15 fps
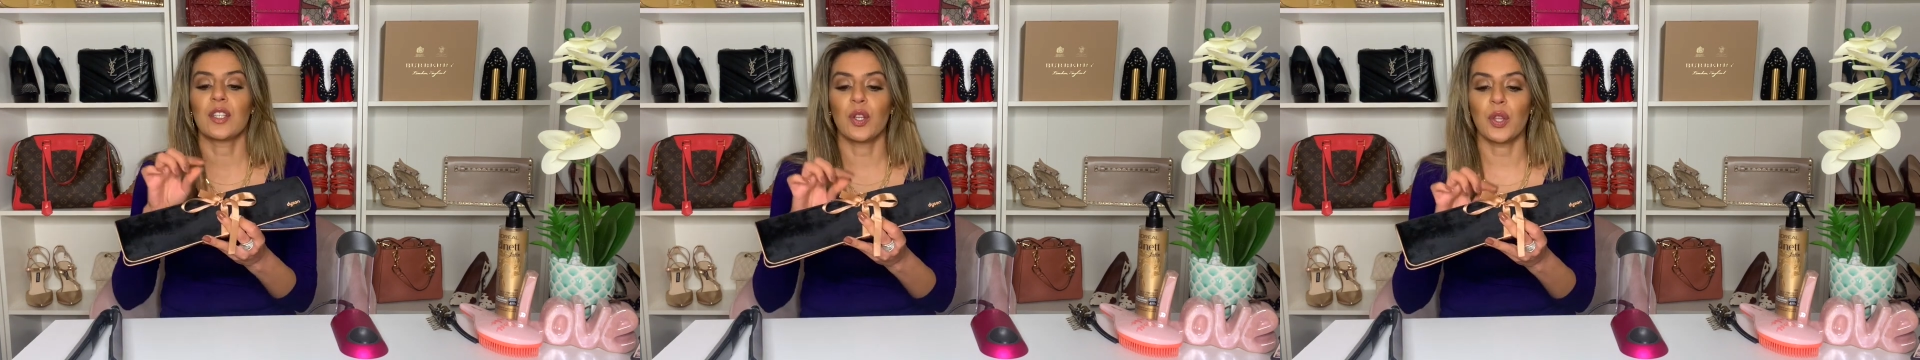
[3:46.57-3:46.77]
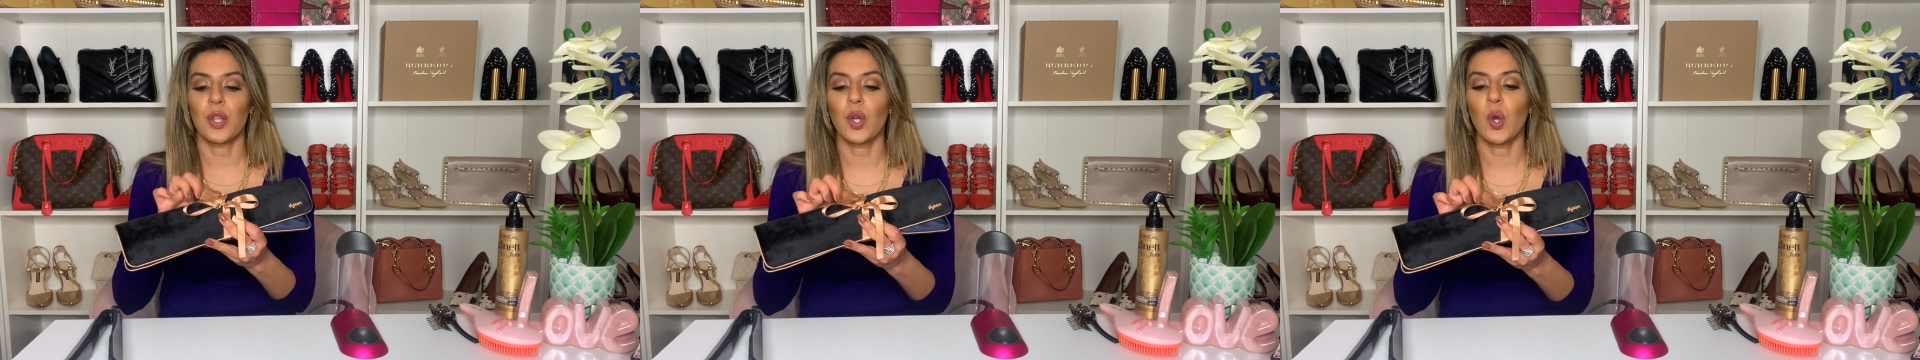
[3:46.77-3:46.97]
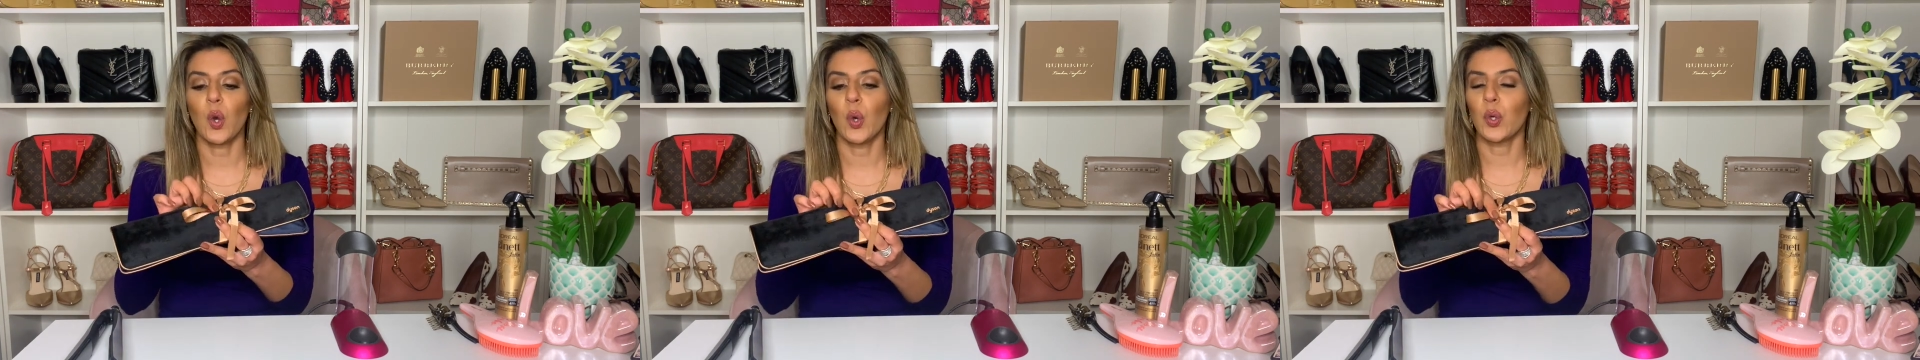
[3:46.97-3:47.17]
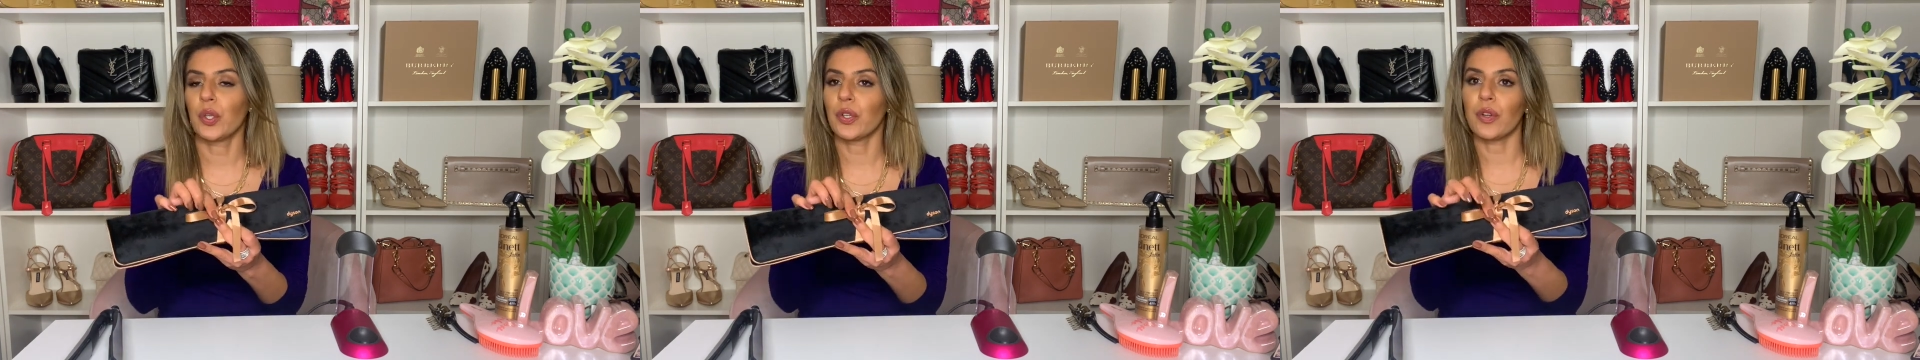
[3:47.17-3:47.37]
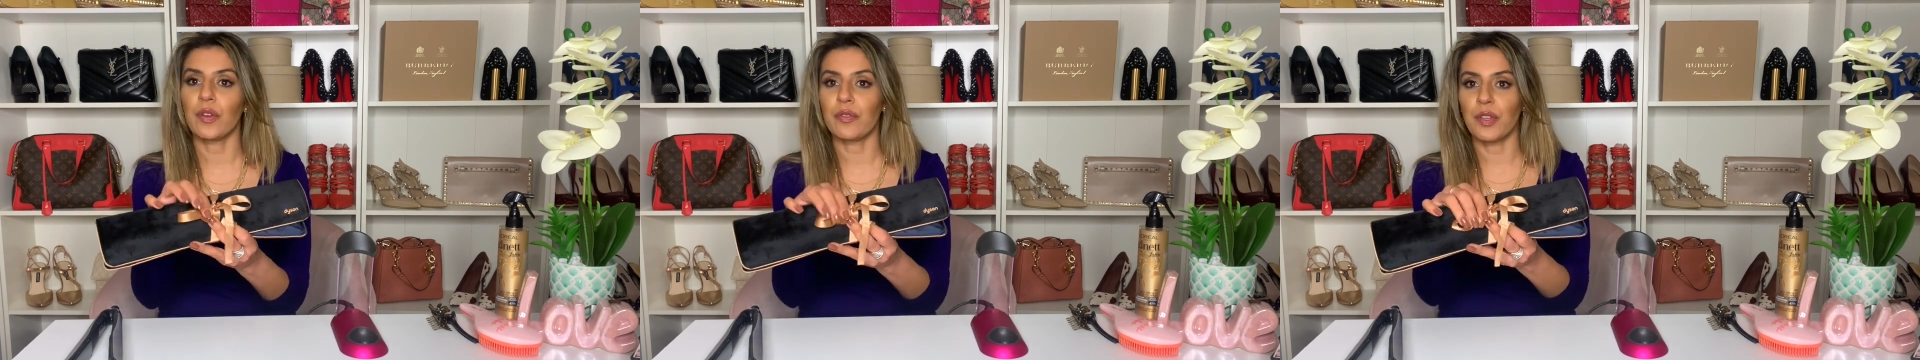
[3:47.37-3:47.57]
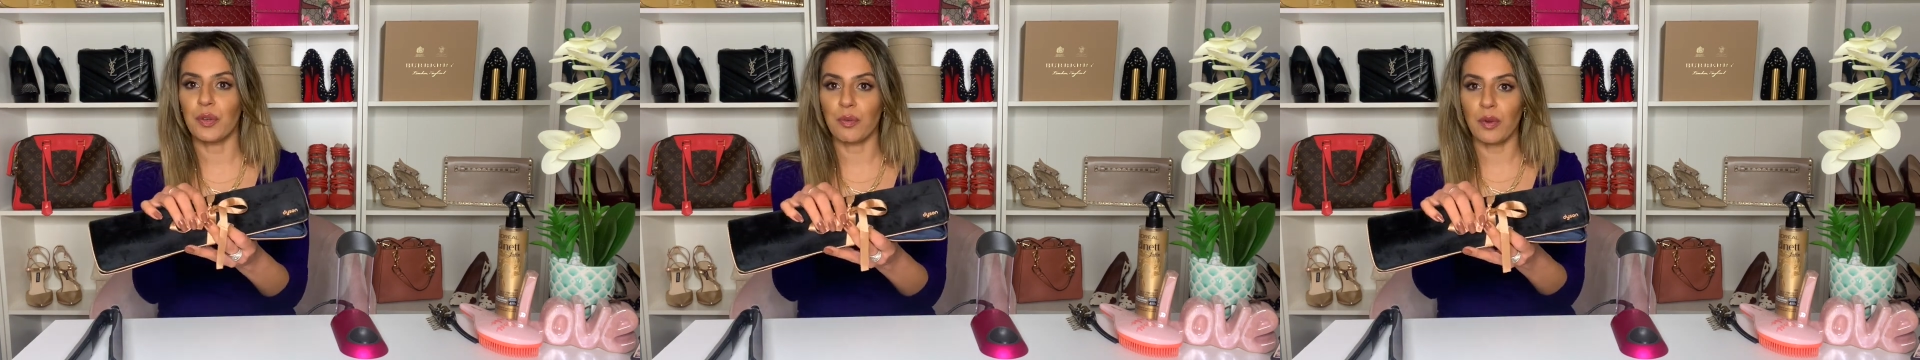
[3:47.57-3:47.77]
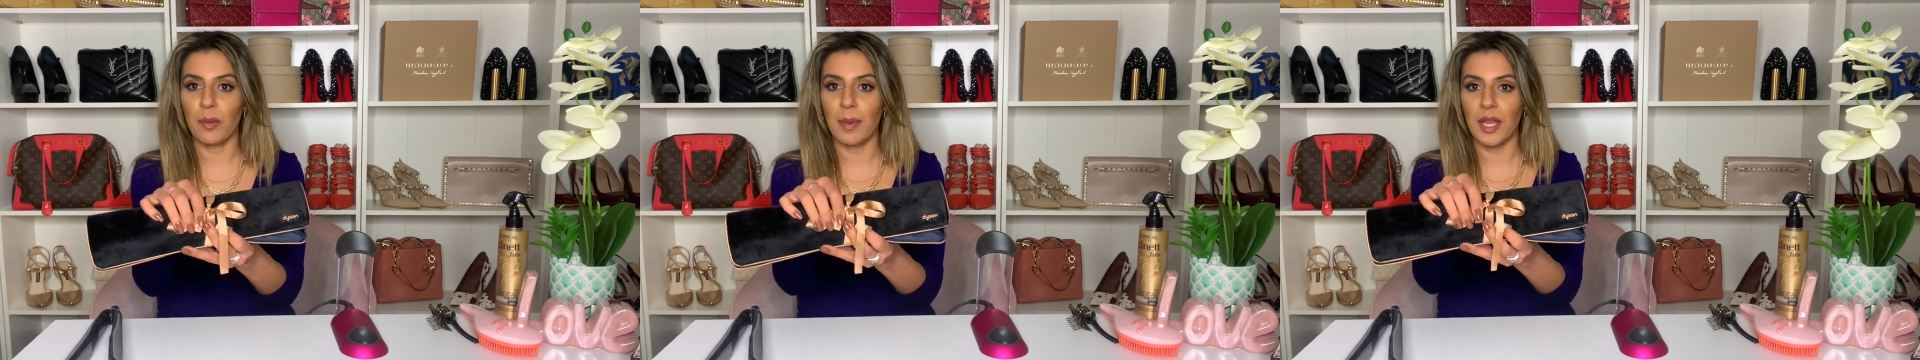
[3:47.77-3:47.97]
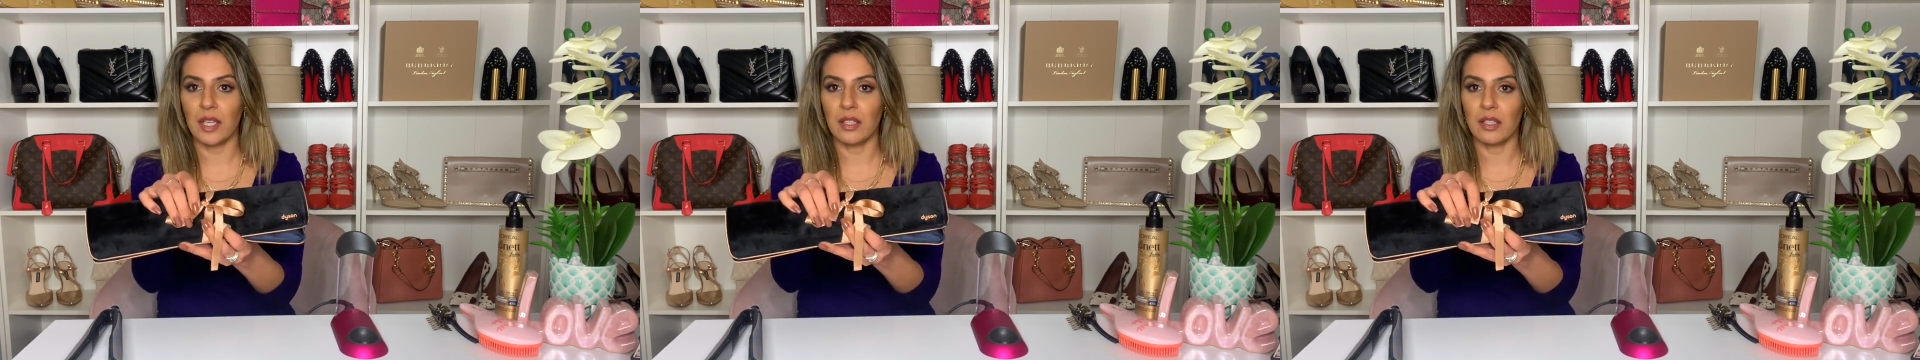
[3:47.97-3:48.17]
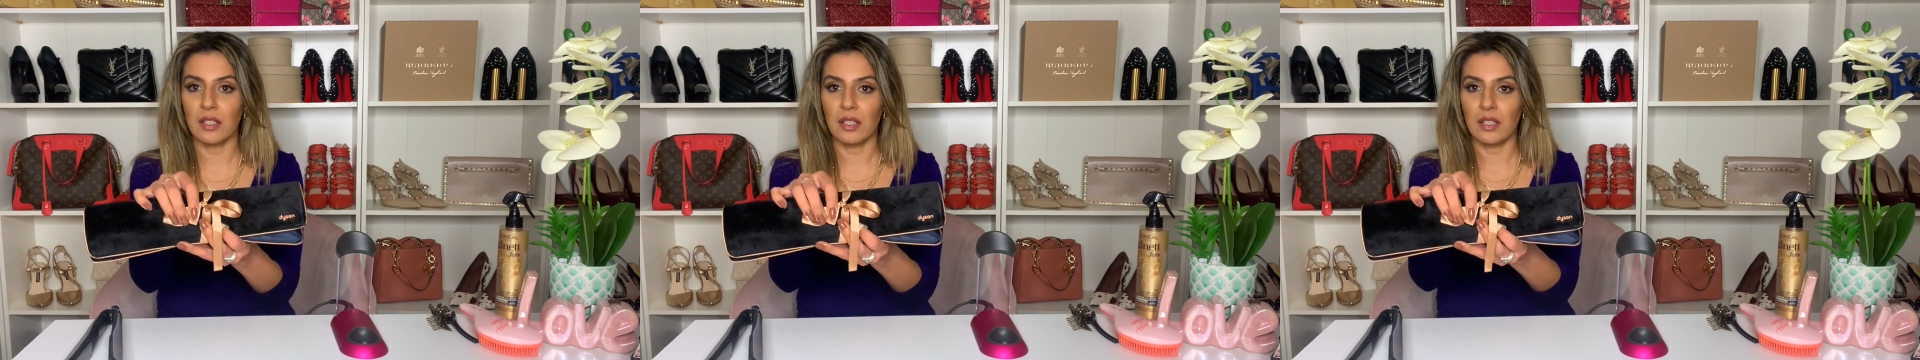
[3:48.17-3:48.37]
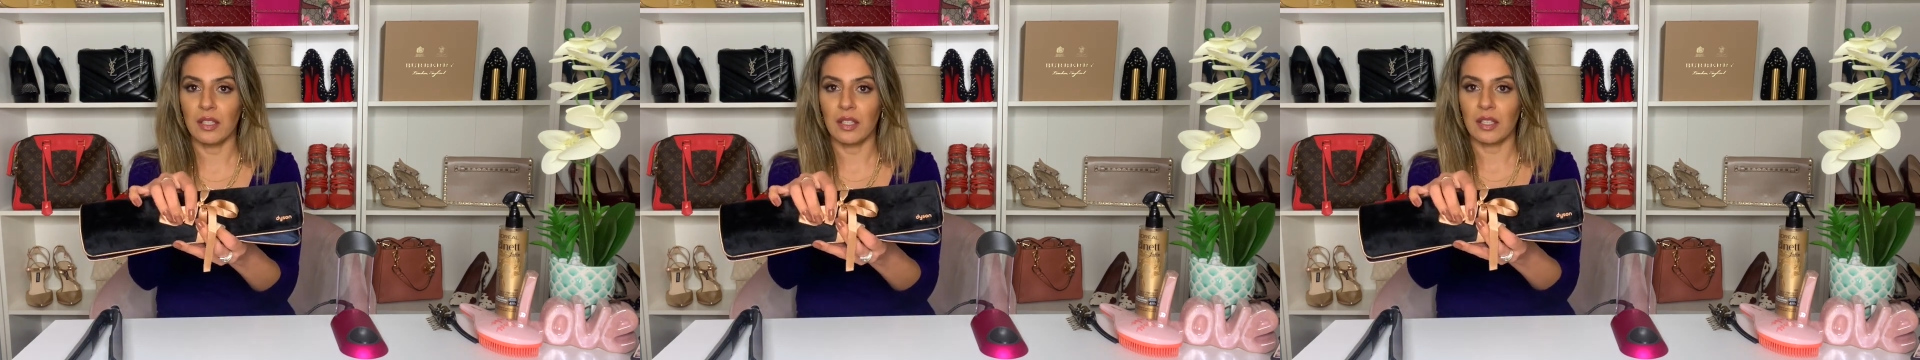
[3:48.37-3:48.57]
on the corner of the ribbon.
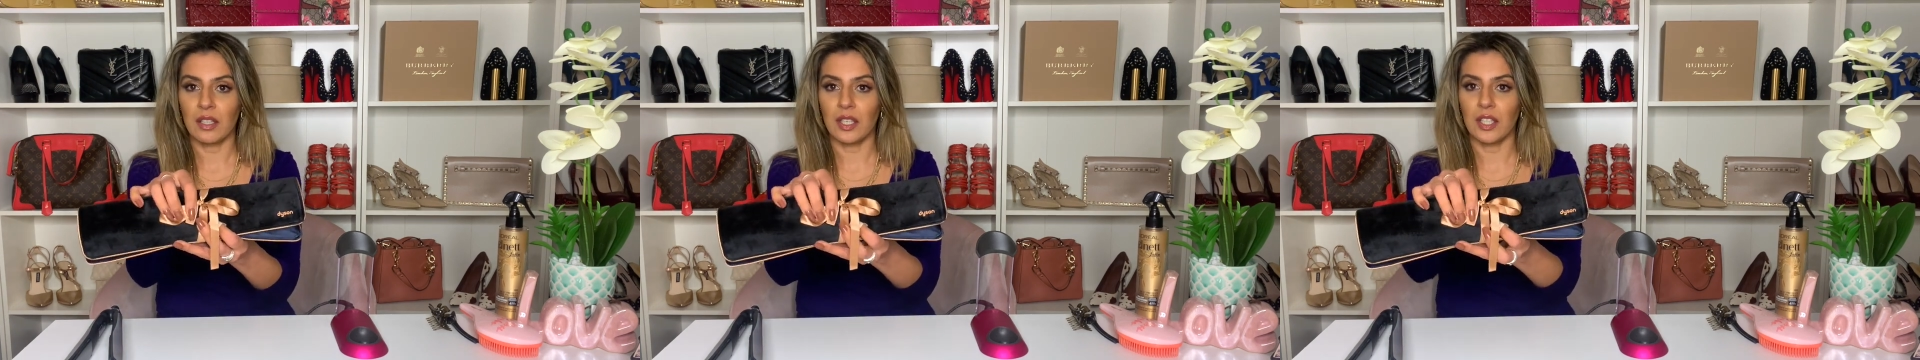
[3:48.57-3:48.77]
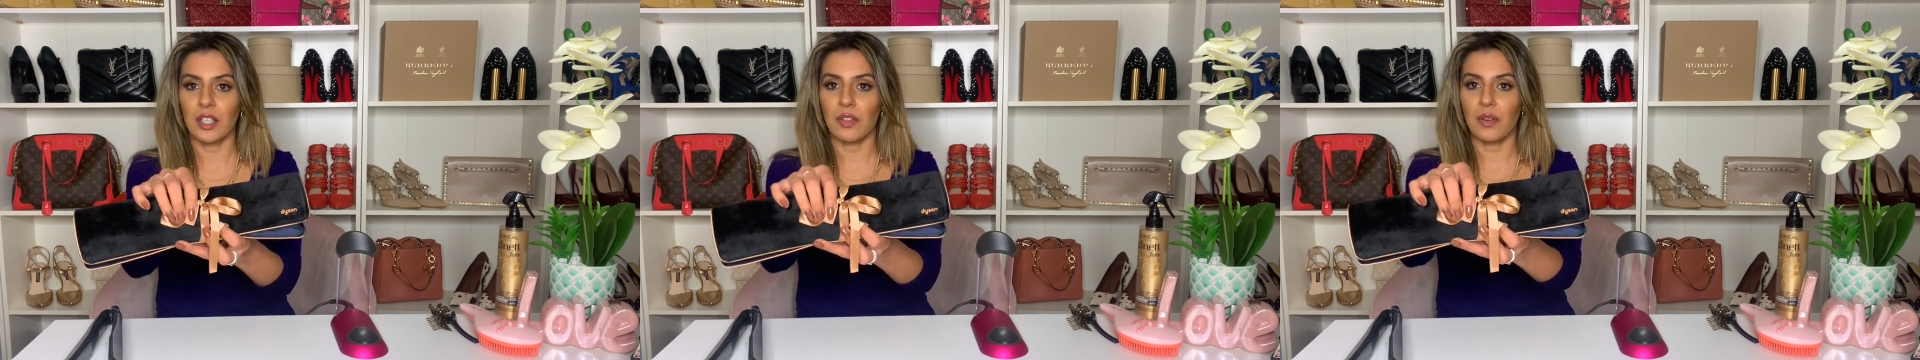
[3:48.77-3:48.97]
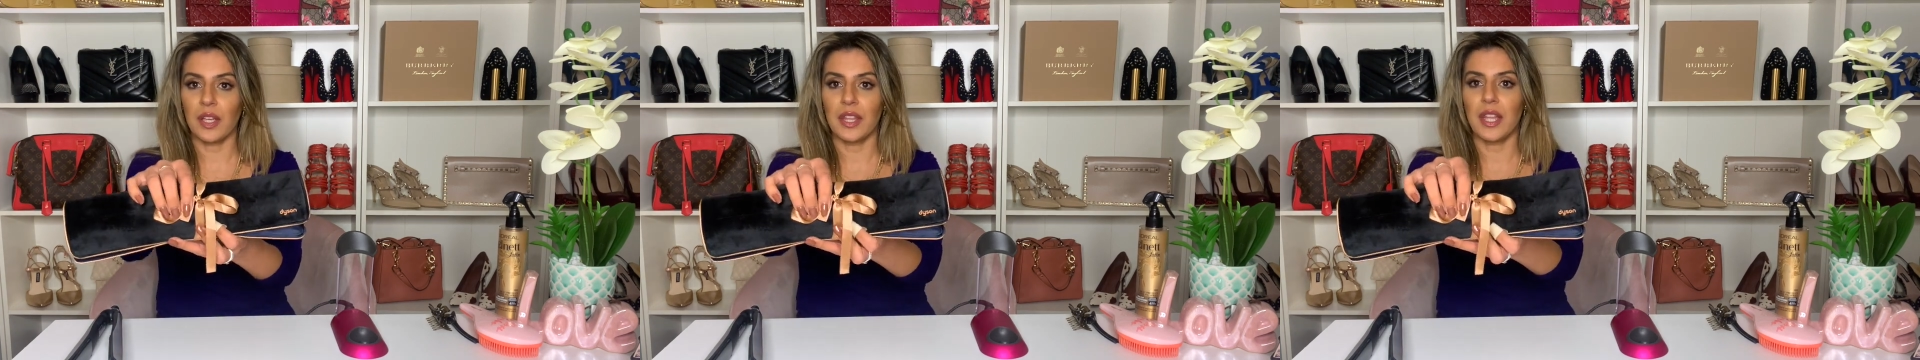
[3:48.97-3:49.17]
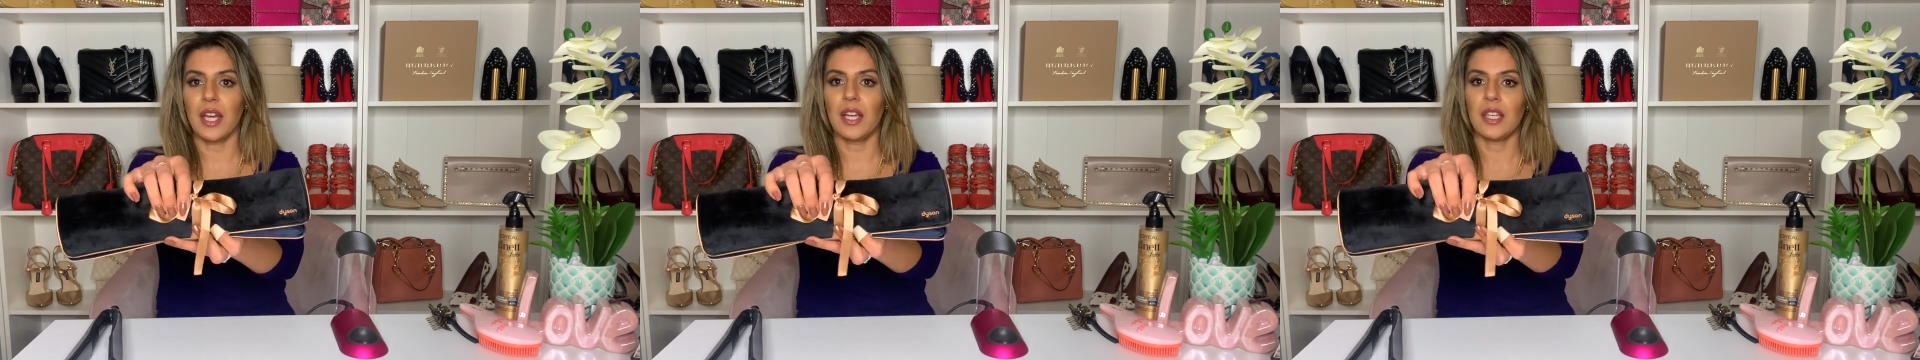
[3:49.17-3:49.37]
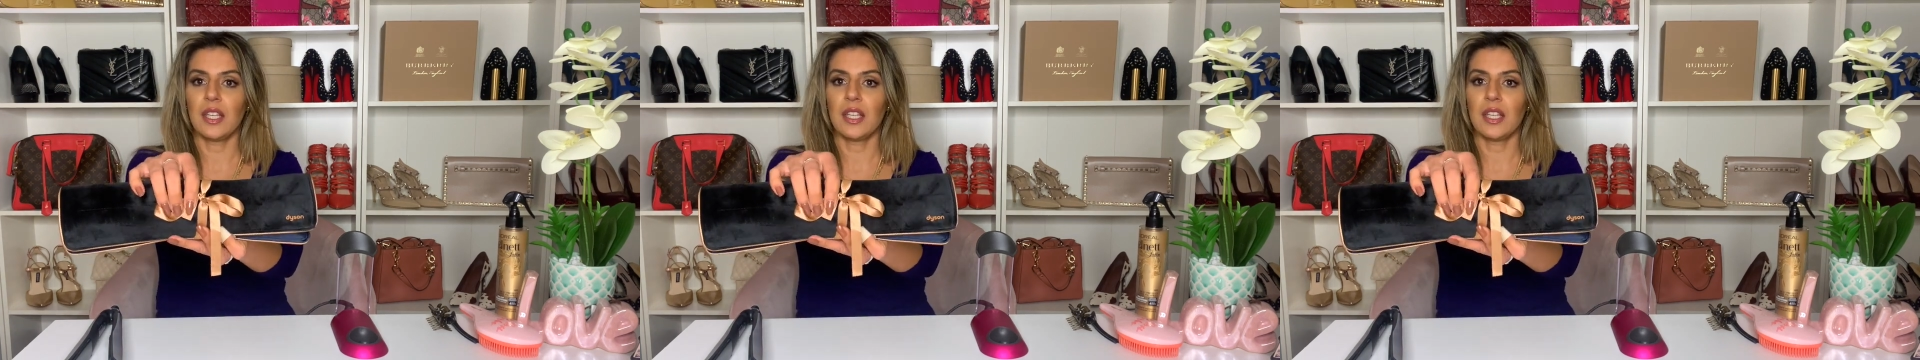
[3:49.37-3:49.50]
Can you read that?